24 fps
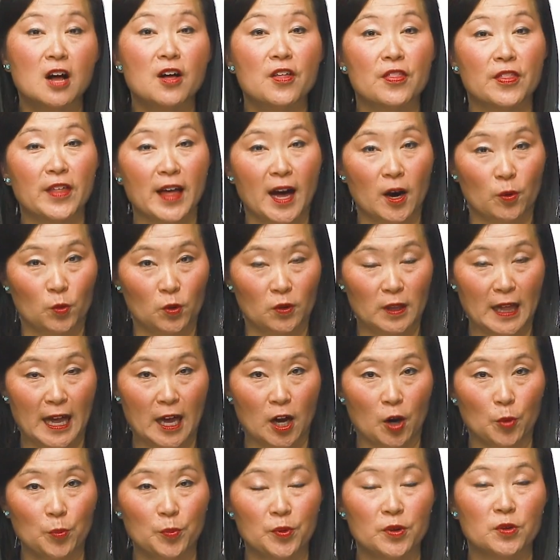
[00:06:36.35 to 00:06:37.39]
that will
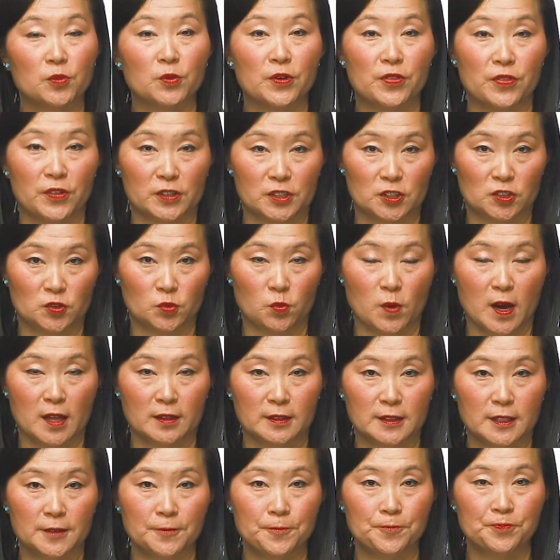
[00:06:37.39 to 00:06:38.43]
help with the
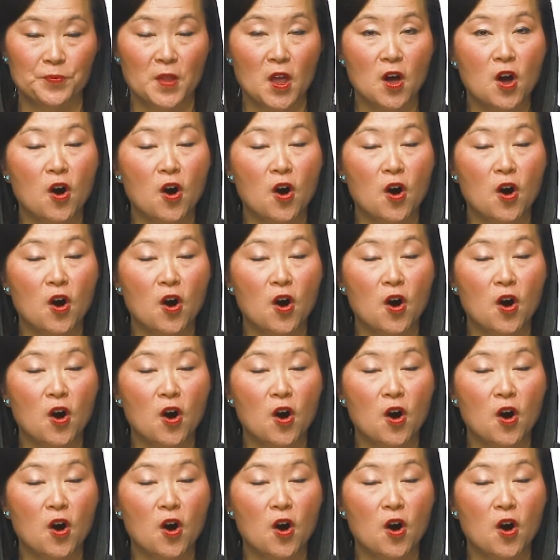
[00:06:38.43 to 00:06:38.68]
swelling.